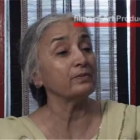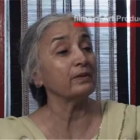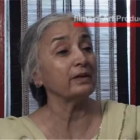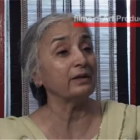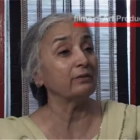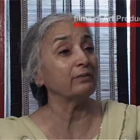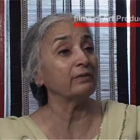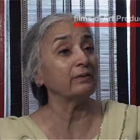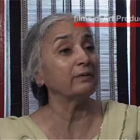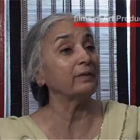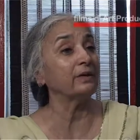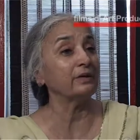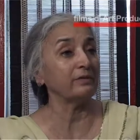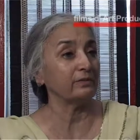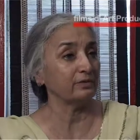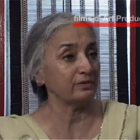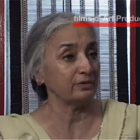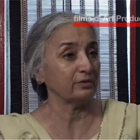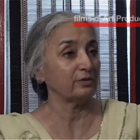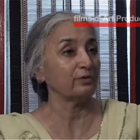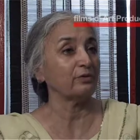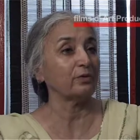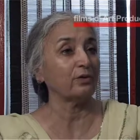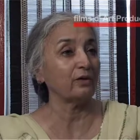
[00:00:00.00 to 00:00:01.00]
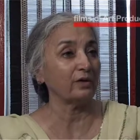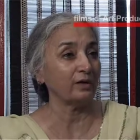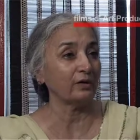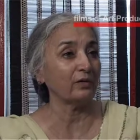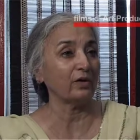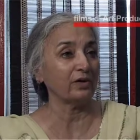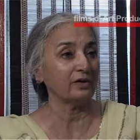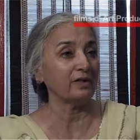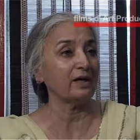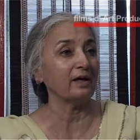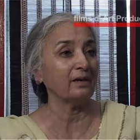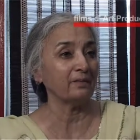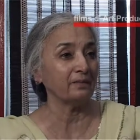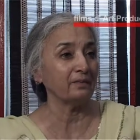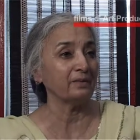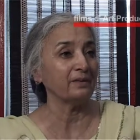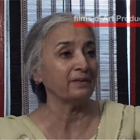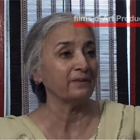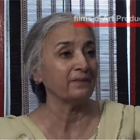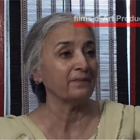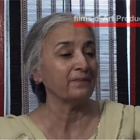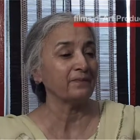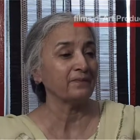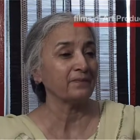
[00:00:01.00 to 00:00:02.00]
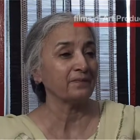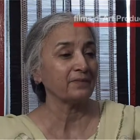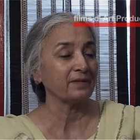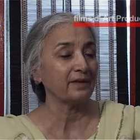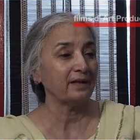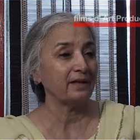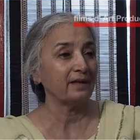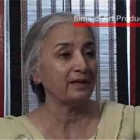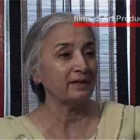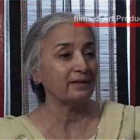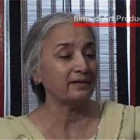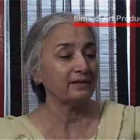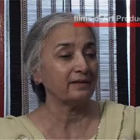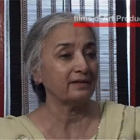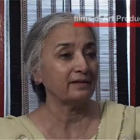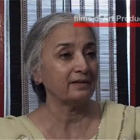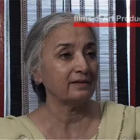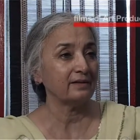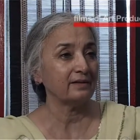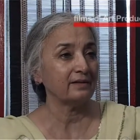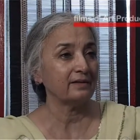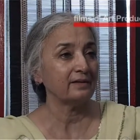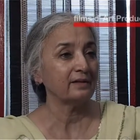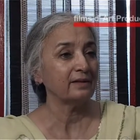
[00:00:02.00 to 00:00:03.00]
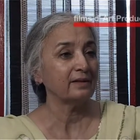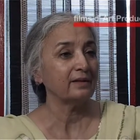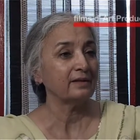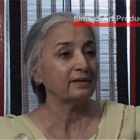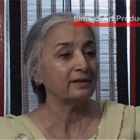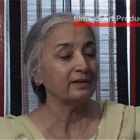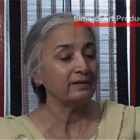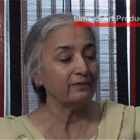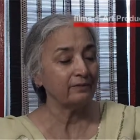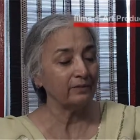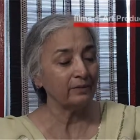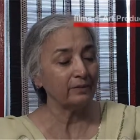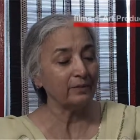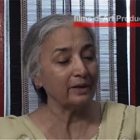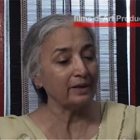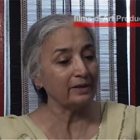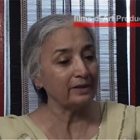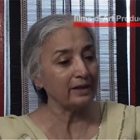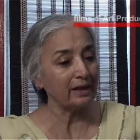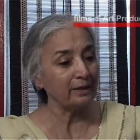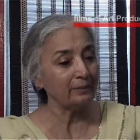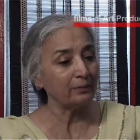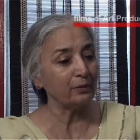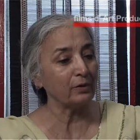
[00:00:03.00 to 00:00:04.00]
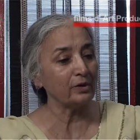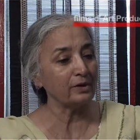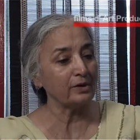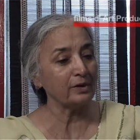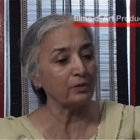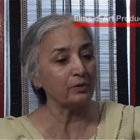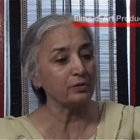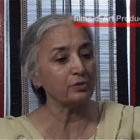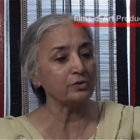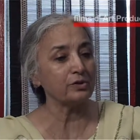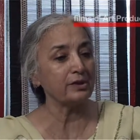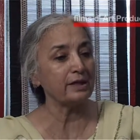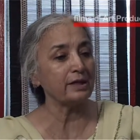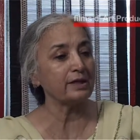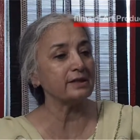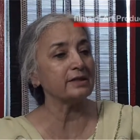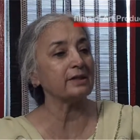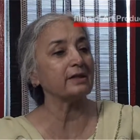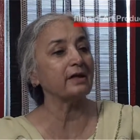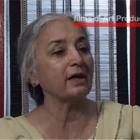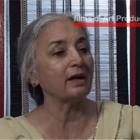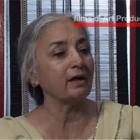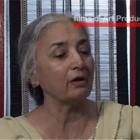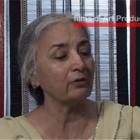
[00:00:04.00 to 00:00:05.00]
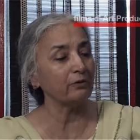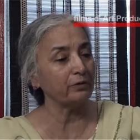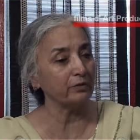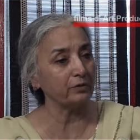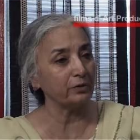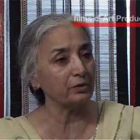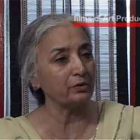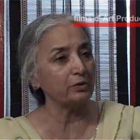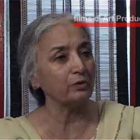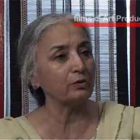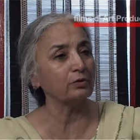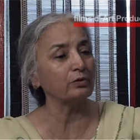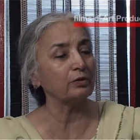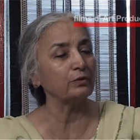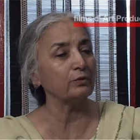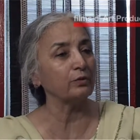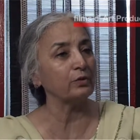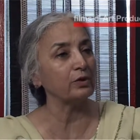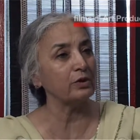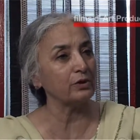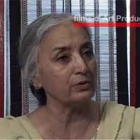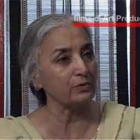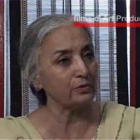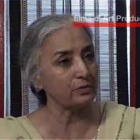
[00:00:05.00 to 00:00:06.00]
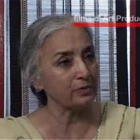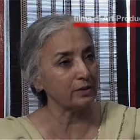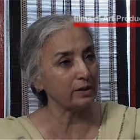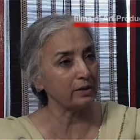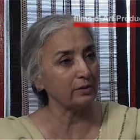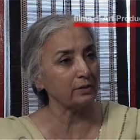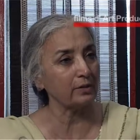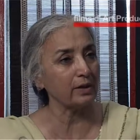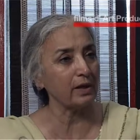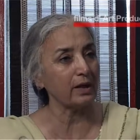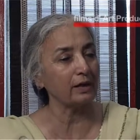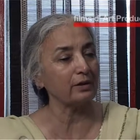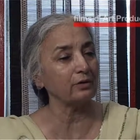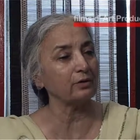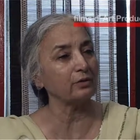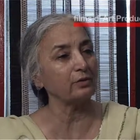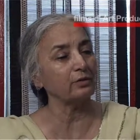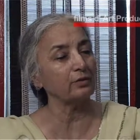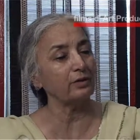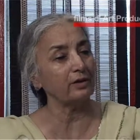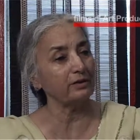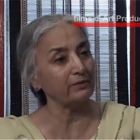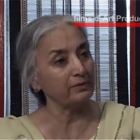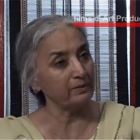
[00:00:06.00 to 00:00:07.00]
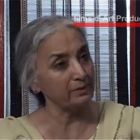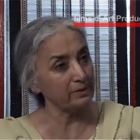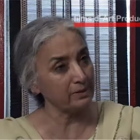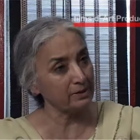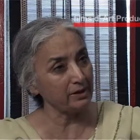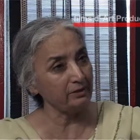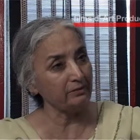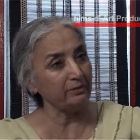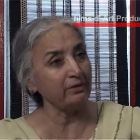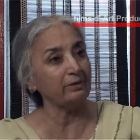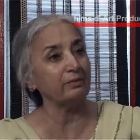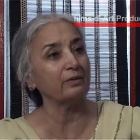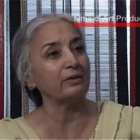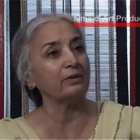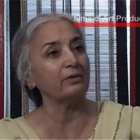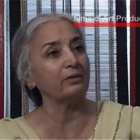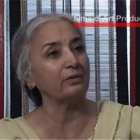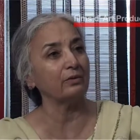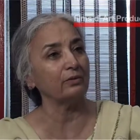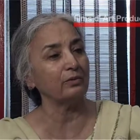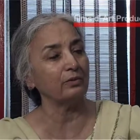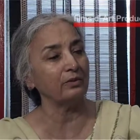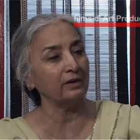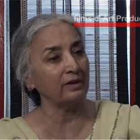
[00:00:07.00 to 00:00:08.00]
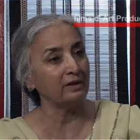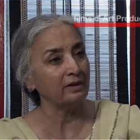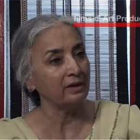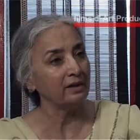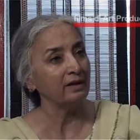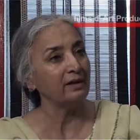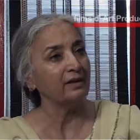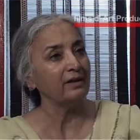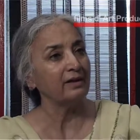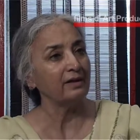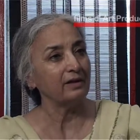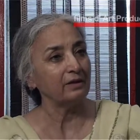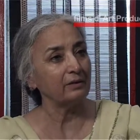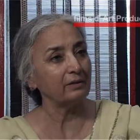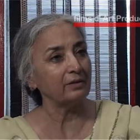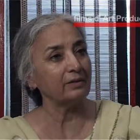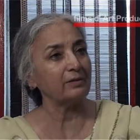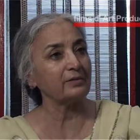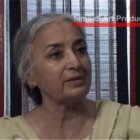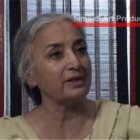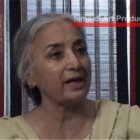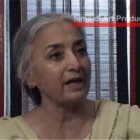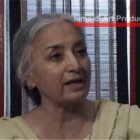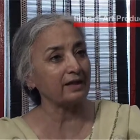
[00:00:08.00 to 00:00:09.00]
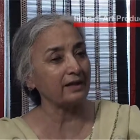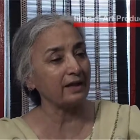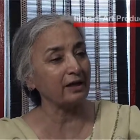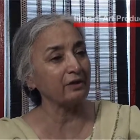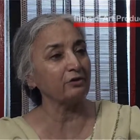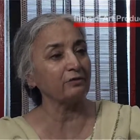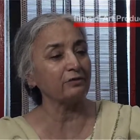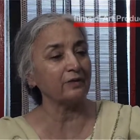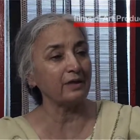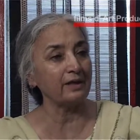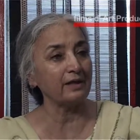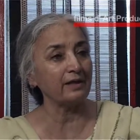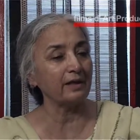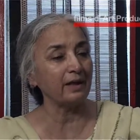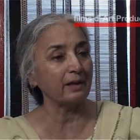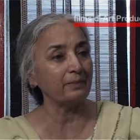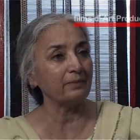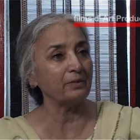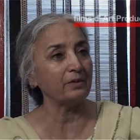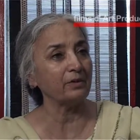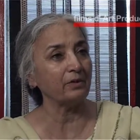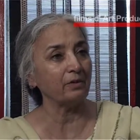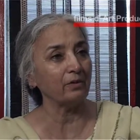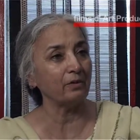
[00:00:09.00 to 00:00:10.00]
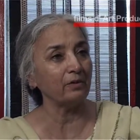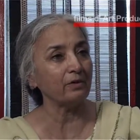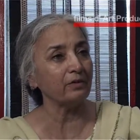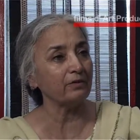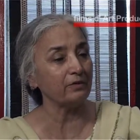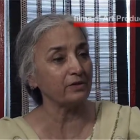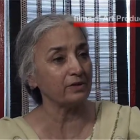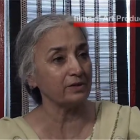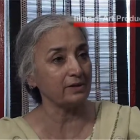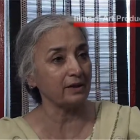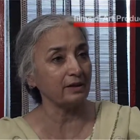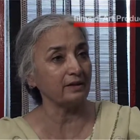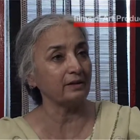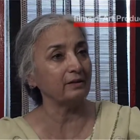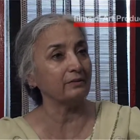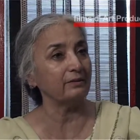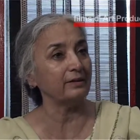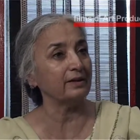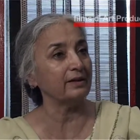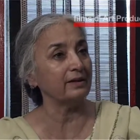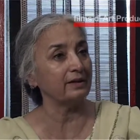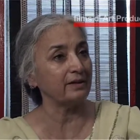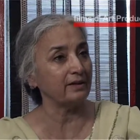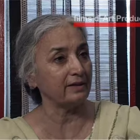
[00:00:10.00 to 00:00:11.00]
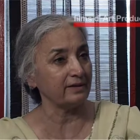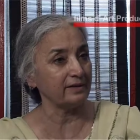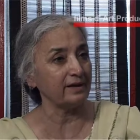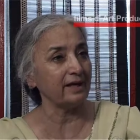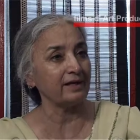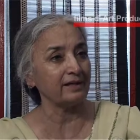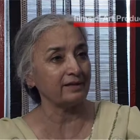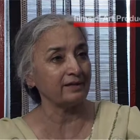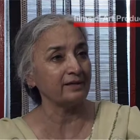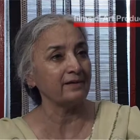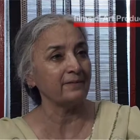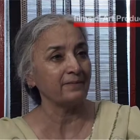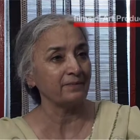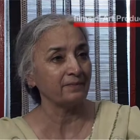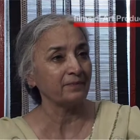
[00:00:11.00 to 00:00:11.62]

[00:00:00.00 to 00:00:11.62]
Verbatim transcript: when the women sort of all caught up. And uh, we were at that point negotiating how we would go. The police were saying, you can't go, and we were saying, we will go. And, you know, there was that kind of thing happening. All of a sudden, when they attacked